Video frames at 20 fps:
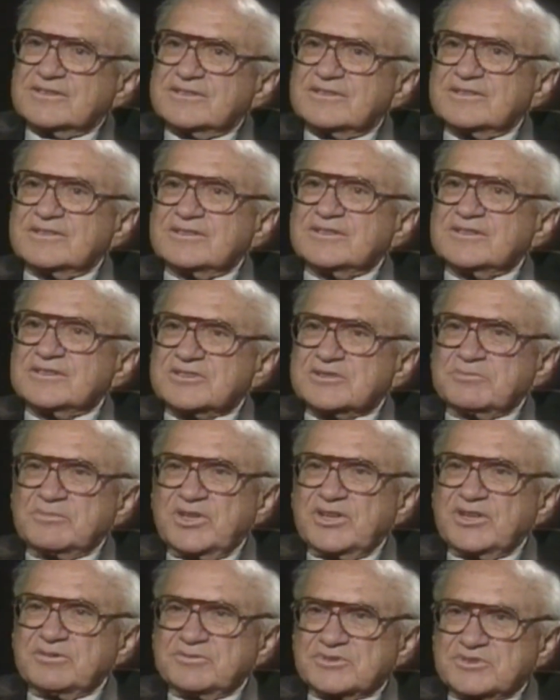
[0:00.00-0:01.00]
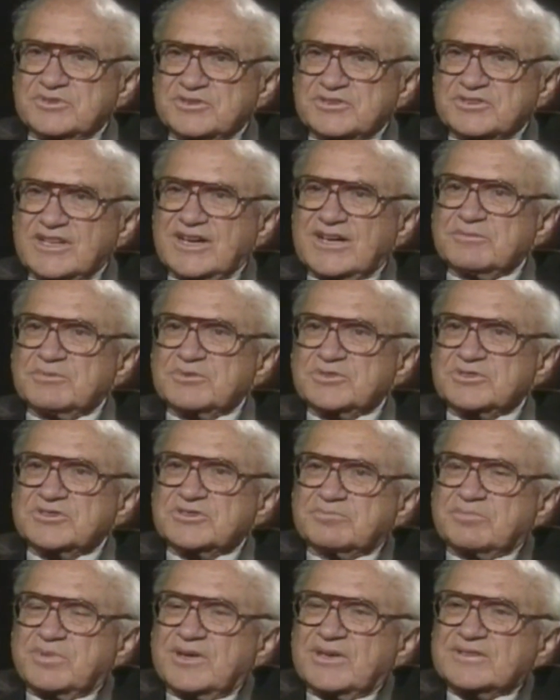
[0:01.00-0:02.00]
It's a meeting which establishes
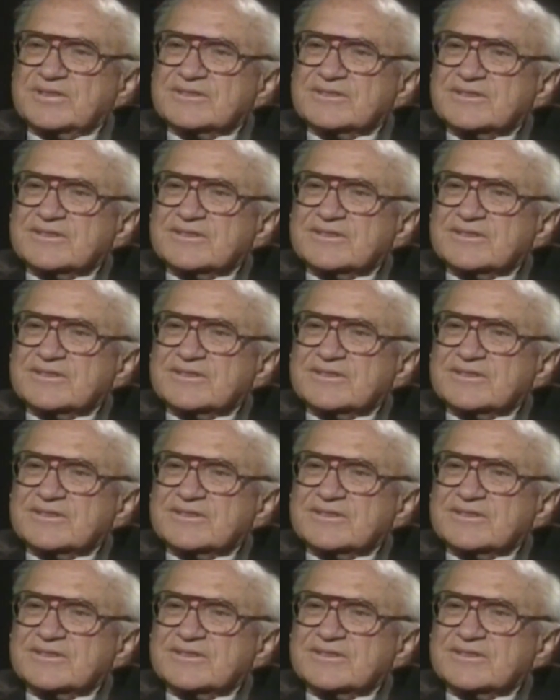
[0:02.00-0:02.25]
a policy.